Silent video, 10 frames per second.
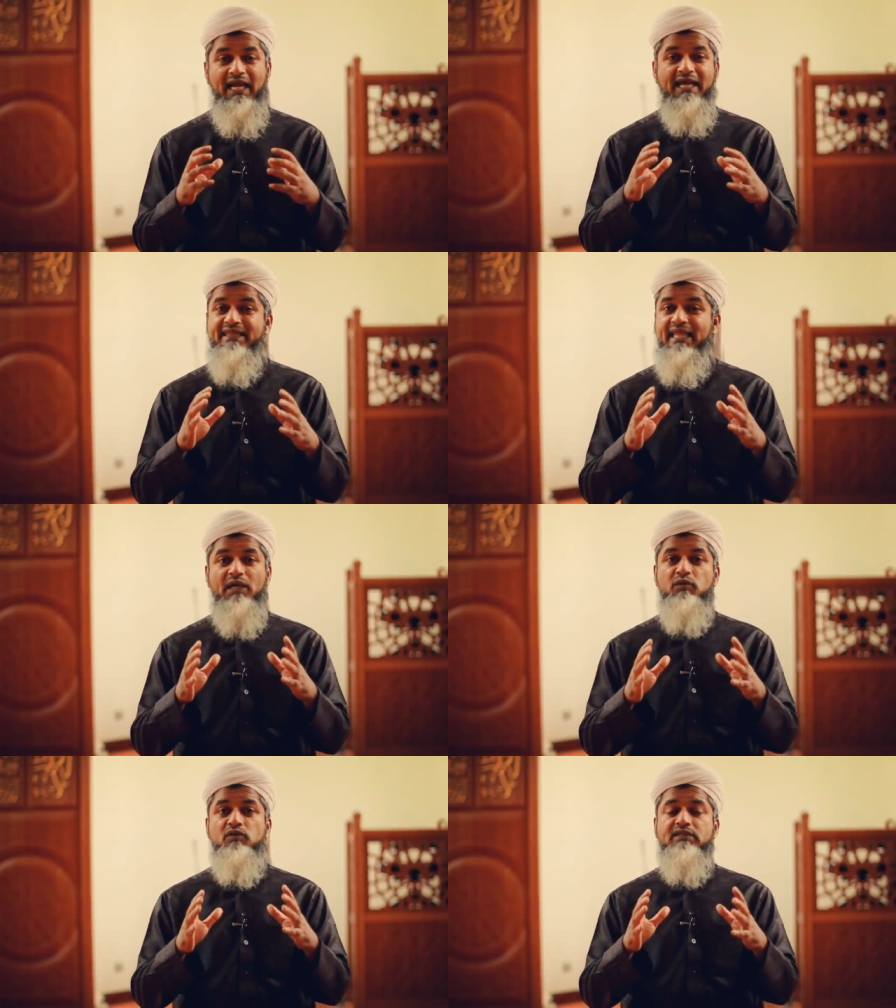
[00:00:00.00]
And they
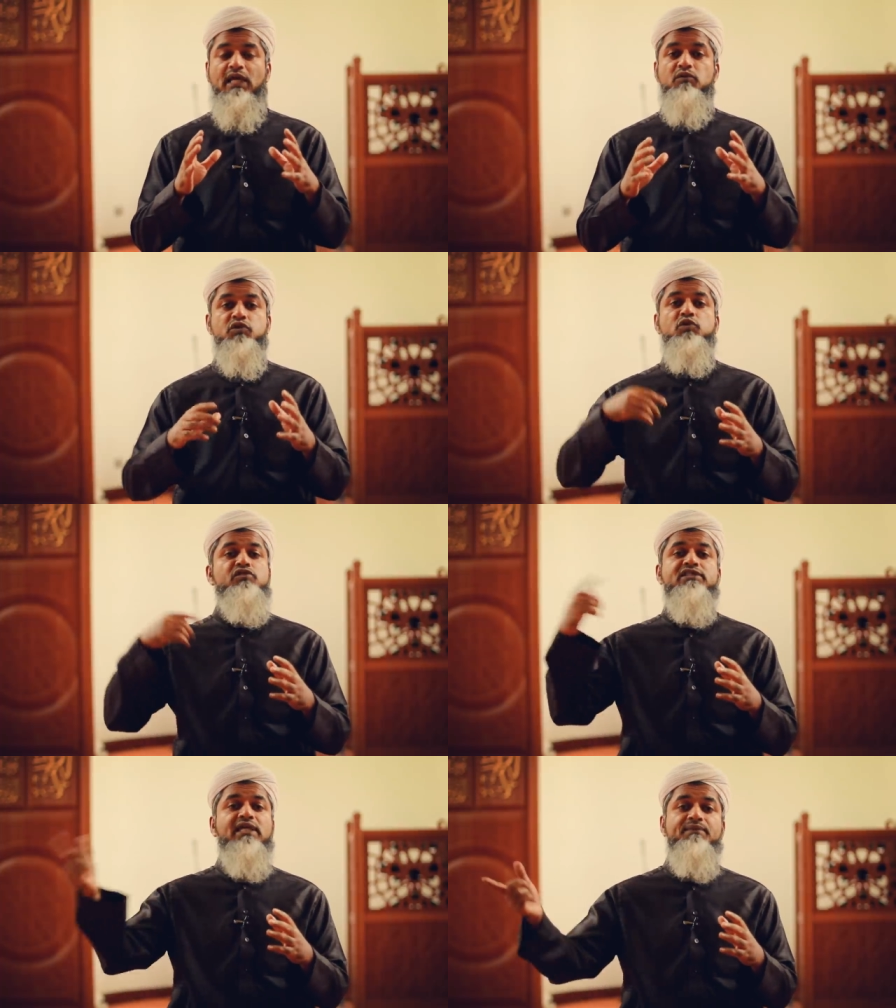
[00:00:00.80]
will, they will
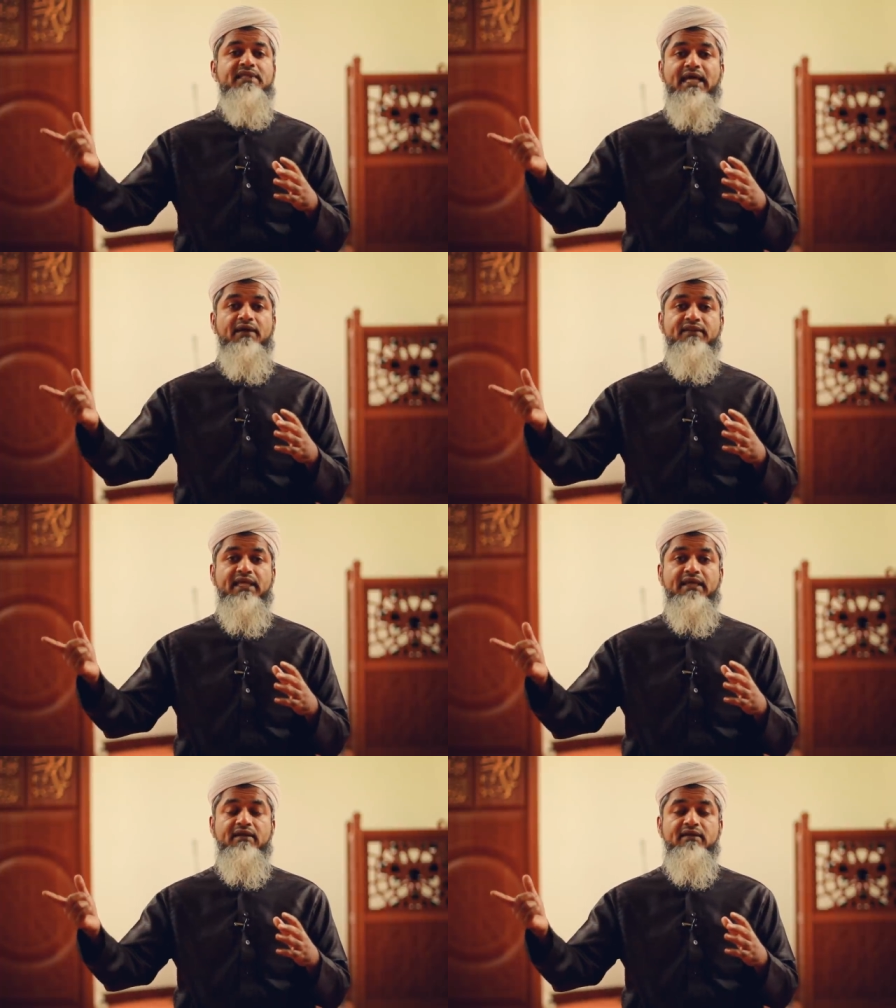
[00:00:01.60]
do something out
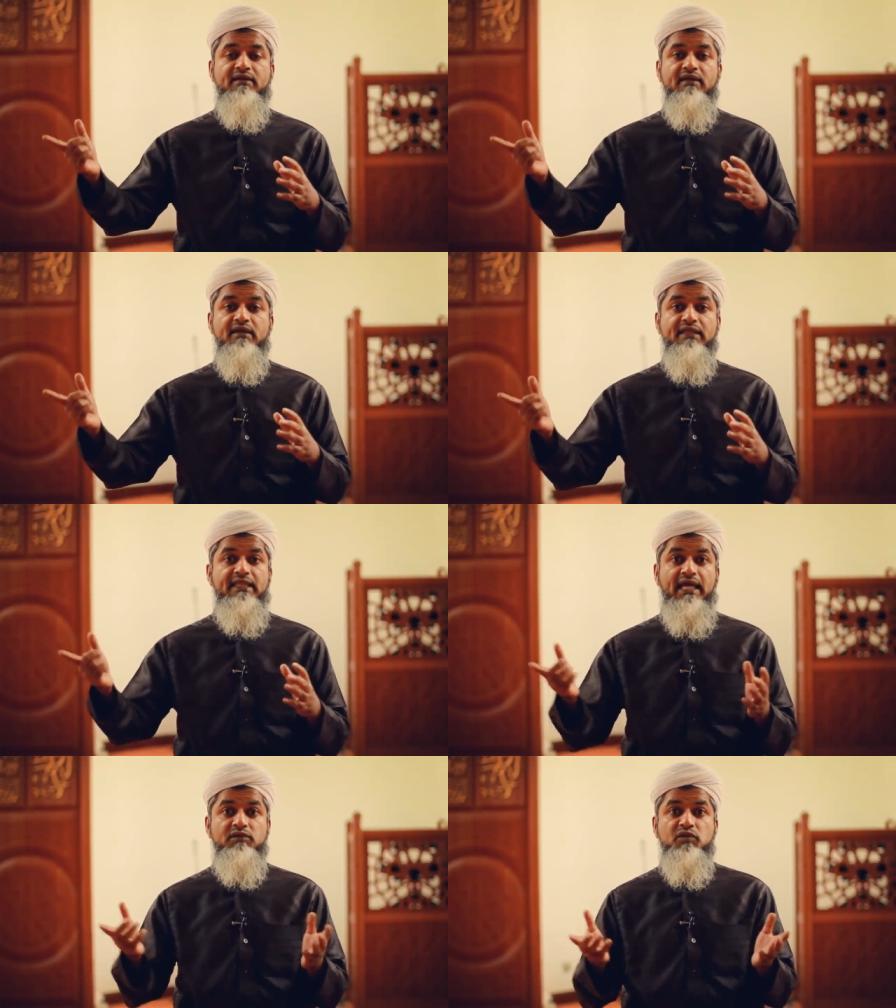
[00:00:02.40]
there
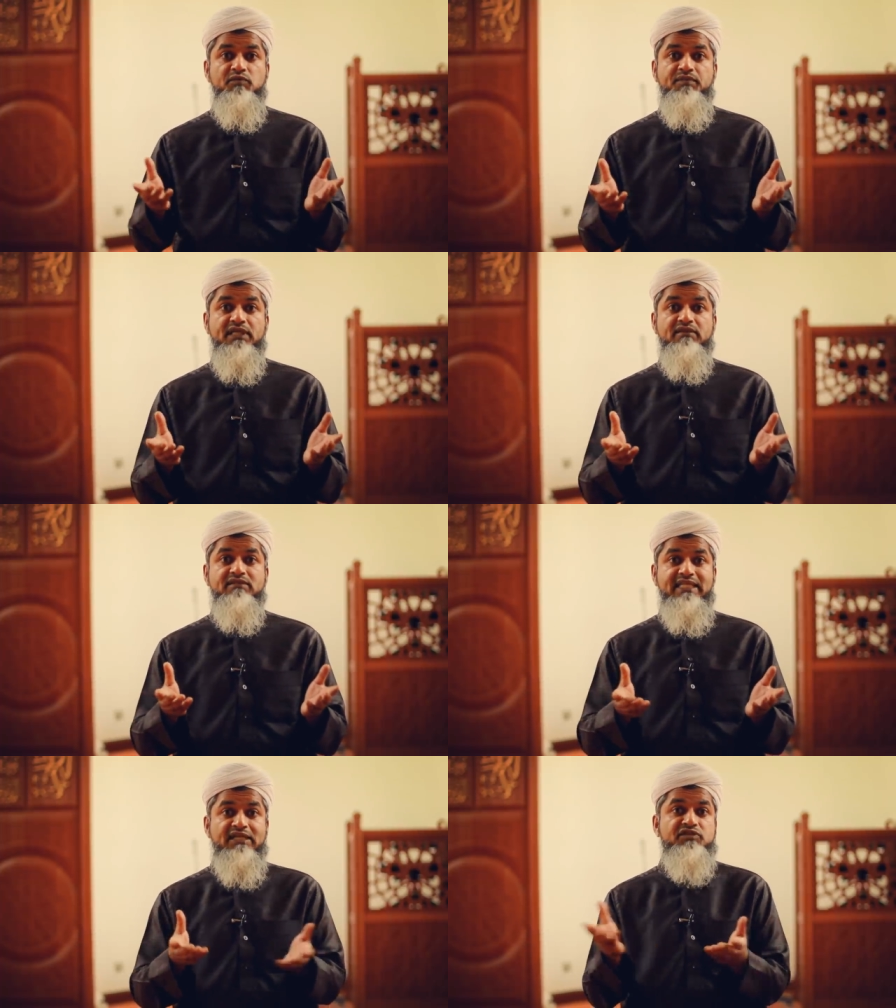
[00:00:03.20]
that will be
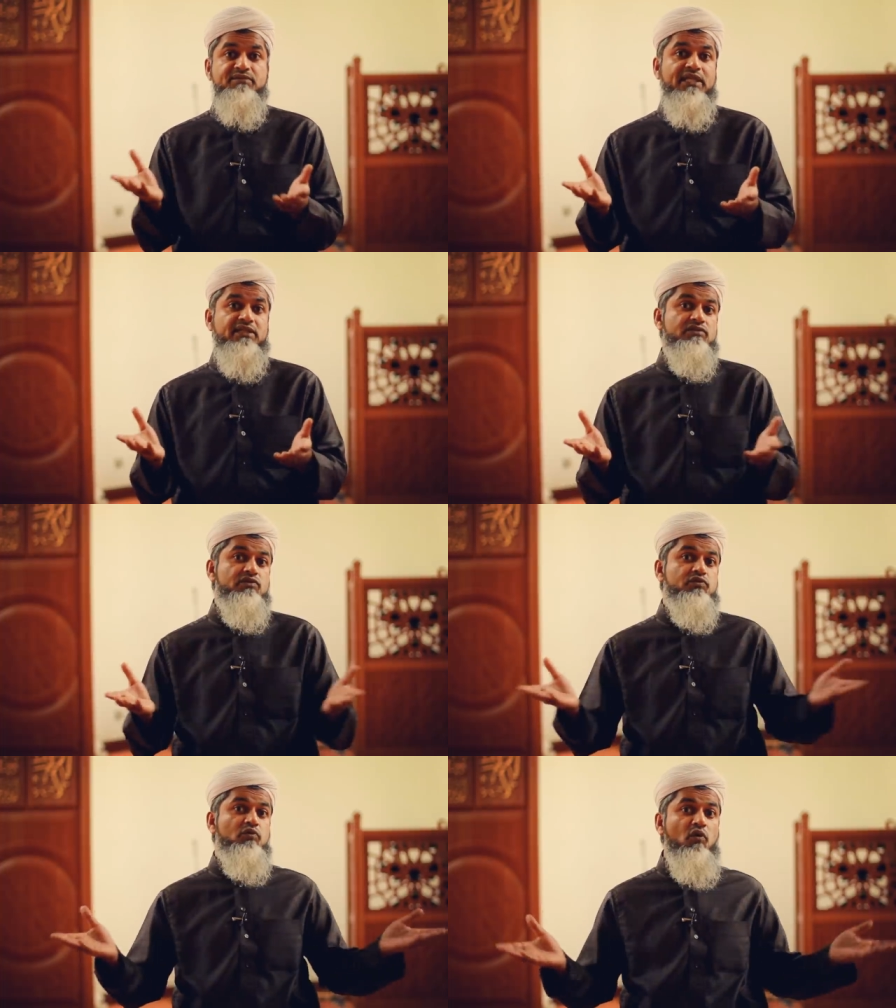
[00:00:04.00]

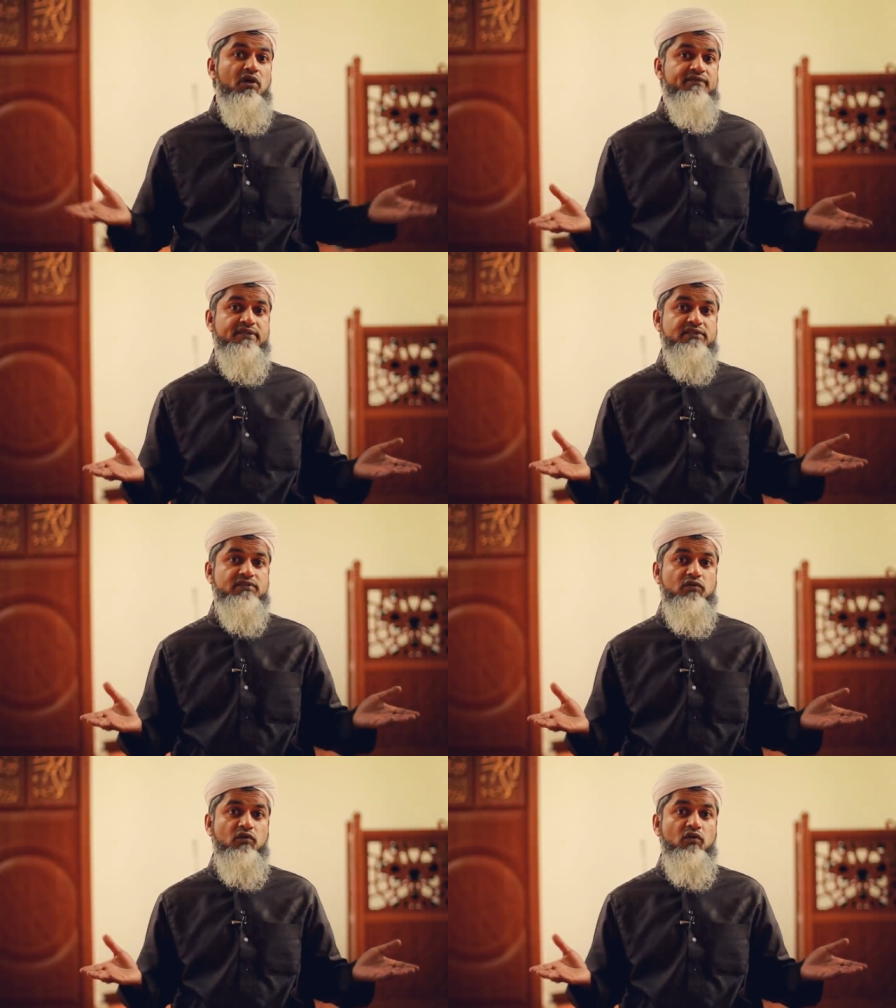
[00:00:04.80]
detrimental to all of
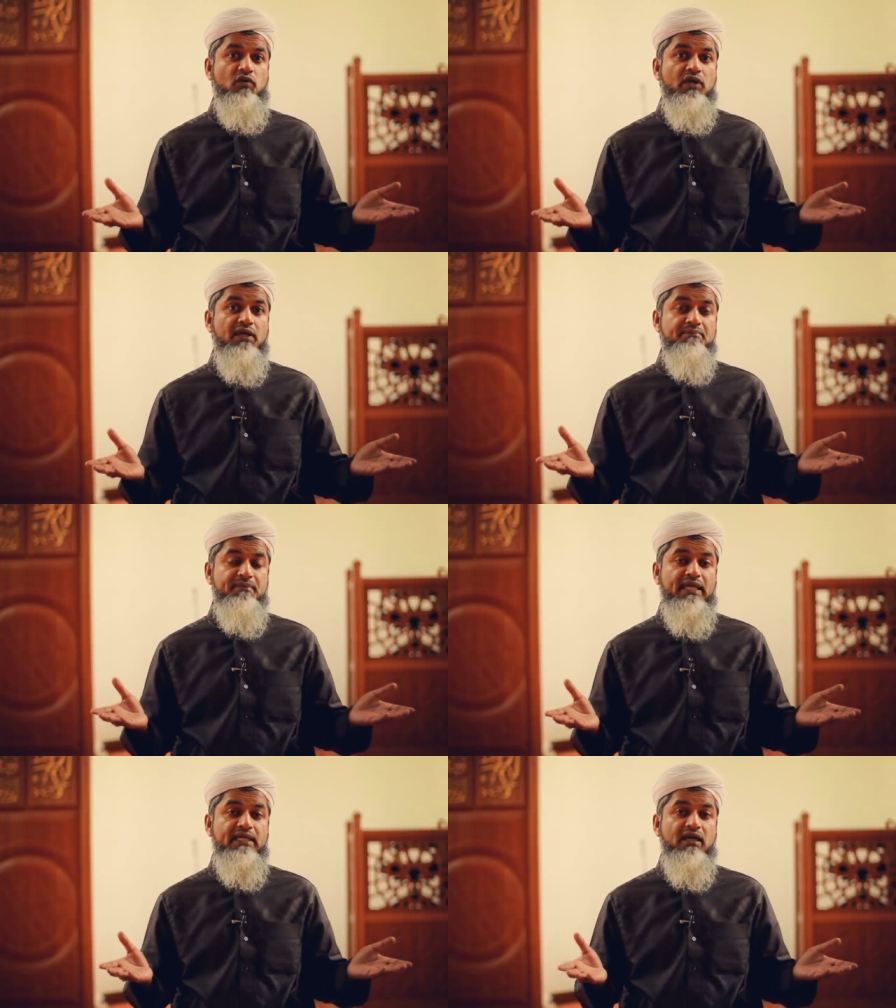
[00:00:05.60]
us or
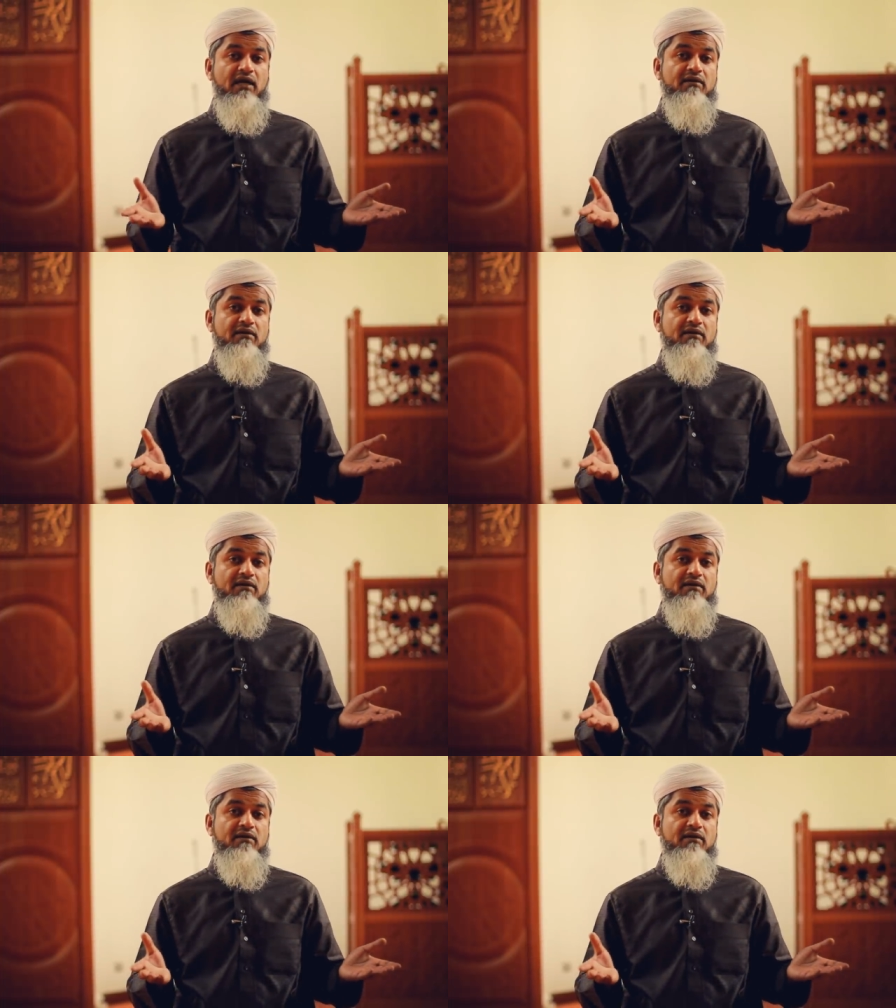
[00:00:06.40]
may